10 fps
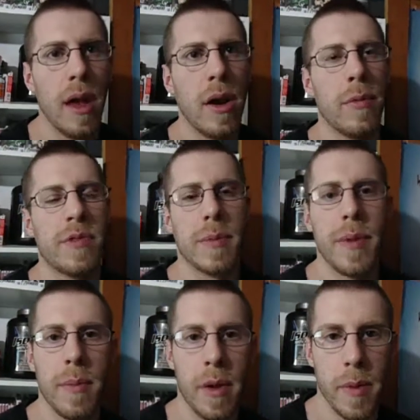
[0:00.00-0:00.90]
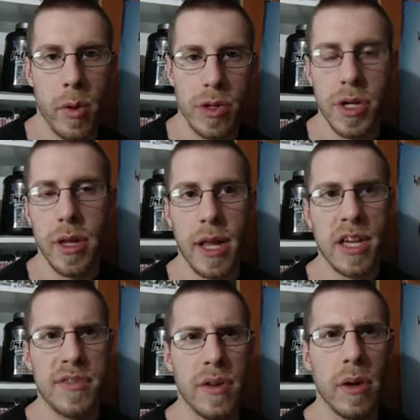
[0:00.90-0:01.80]
Now, some people might be questioning the
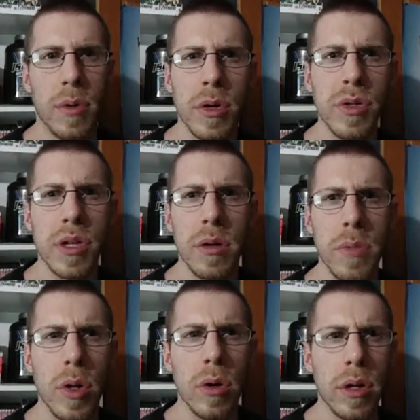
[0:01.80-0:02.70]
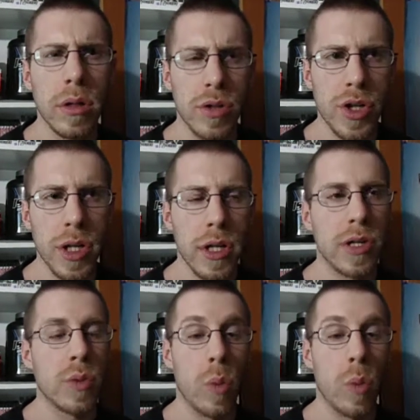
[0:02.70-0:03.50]
last video. Well, you said milk and cheese.